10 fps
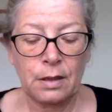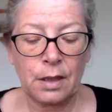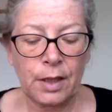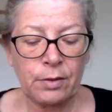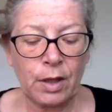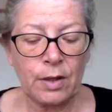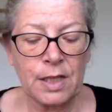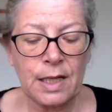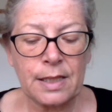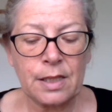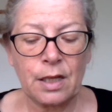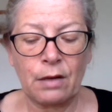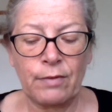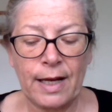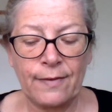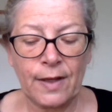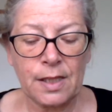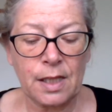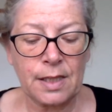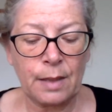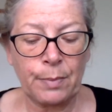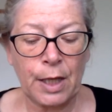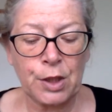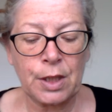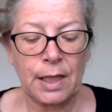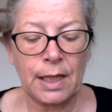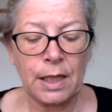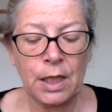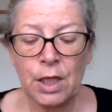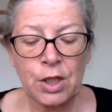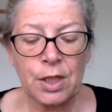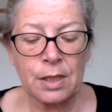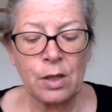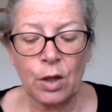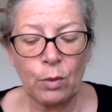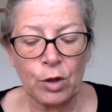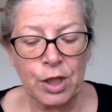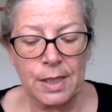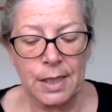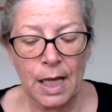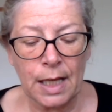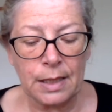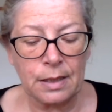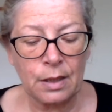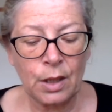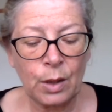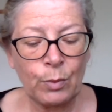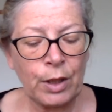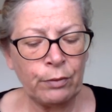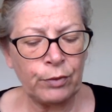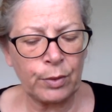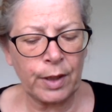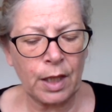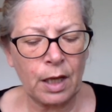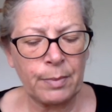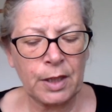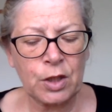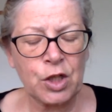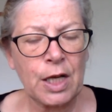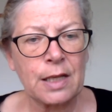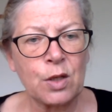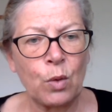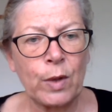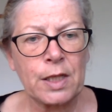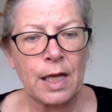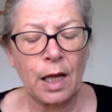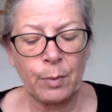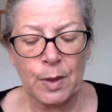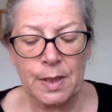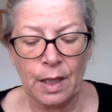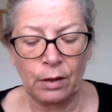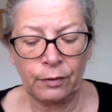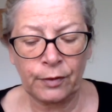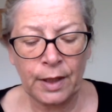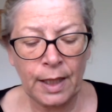"Are you going to listen to her ravings?" I said passionately. "She does not know what she says. Will you ruin her because she has not wit to help herself?